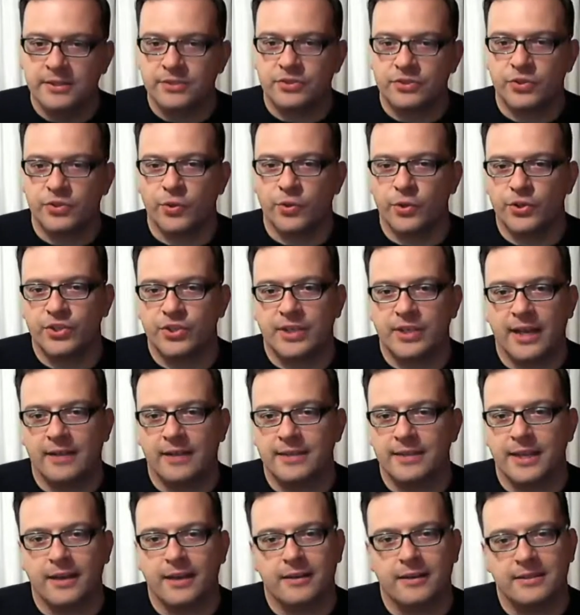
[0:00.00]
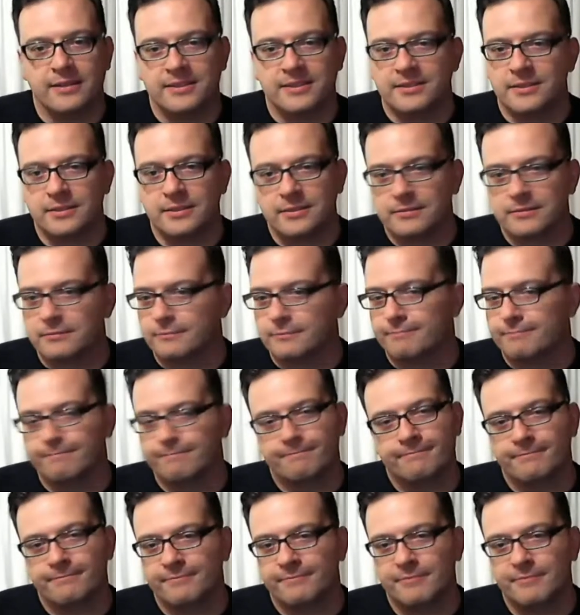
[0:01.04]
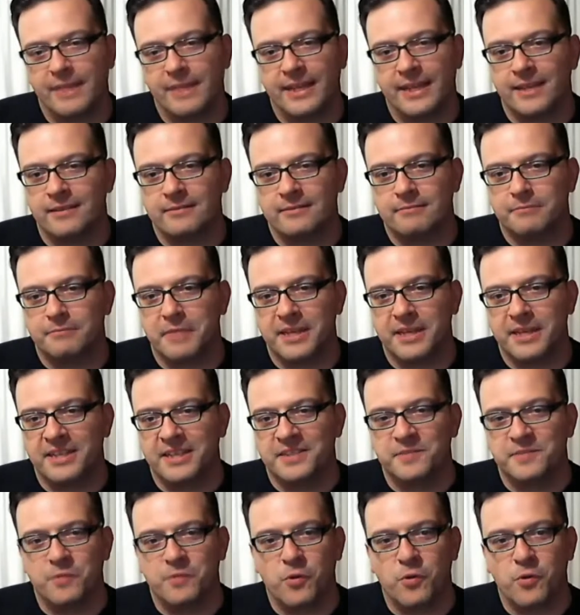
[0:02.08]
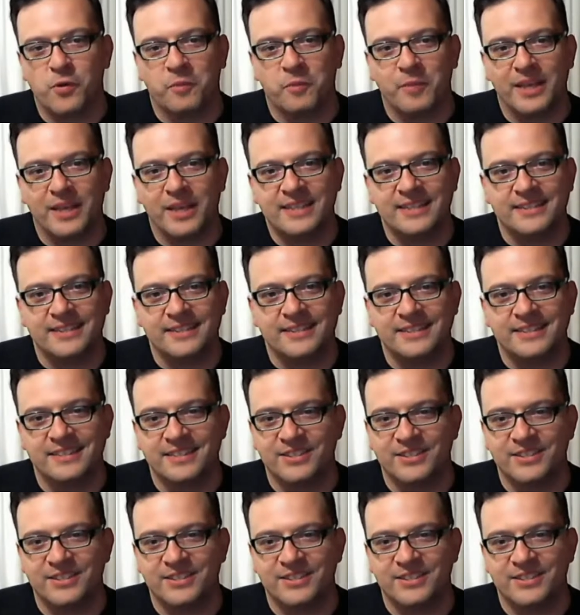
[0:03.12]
George down there is just making smoking basses.